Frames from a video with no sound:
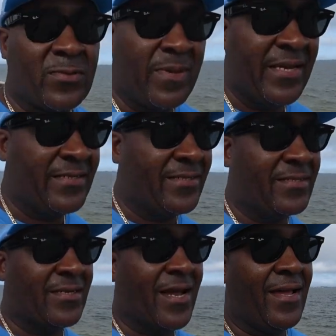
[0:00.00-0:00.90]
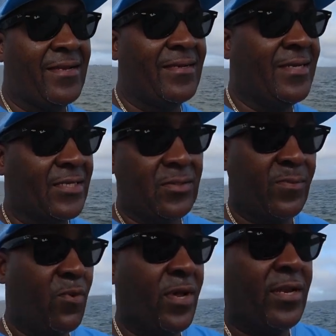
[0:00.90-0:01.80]
Base does not
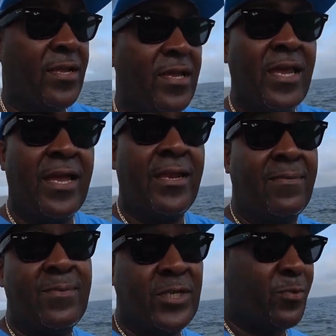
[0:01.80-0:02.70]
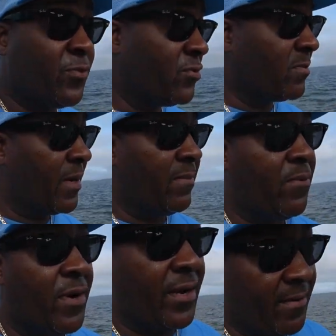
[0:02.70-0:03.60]
disappoint, and it just proves my
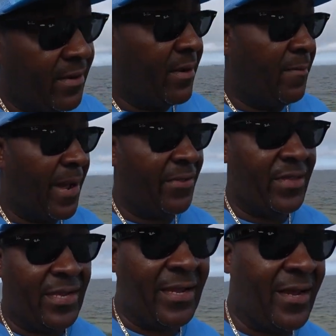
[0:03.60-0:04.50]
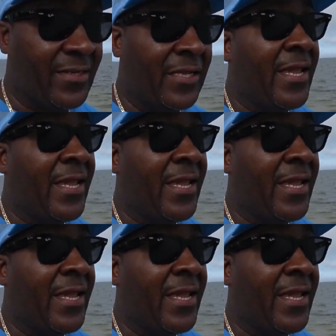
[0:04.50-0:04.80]
point about that, guys.